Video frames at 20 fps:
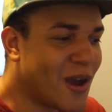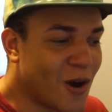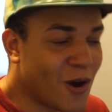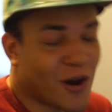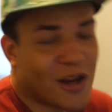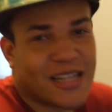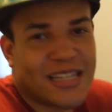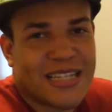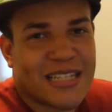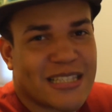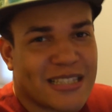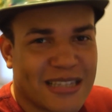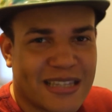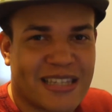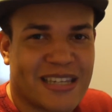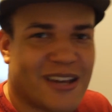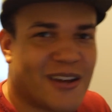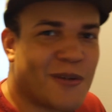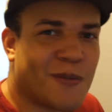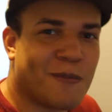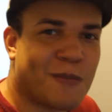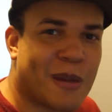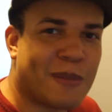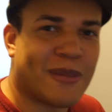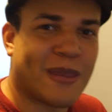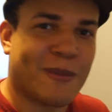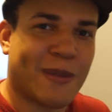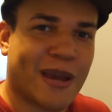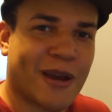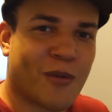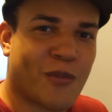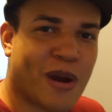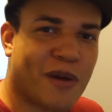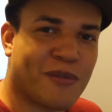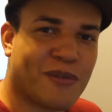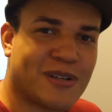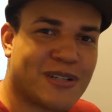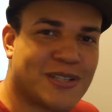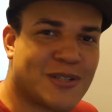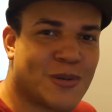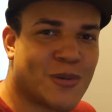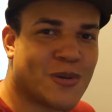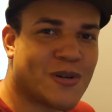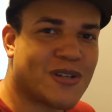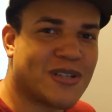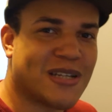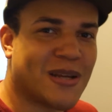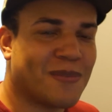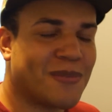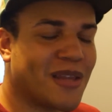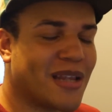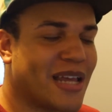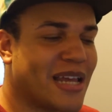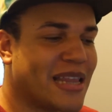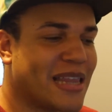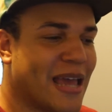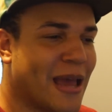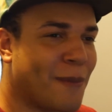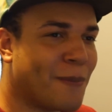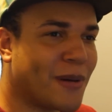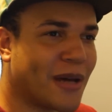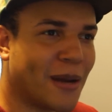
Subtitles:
Or at least, you know, maybe they make a reference to it or something like that.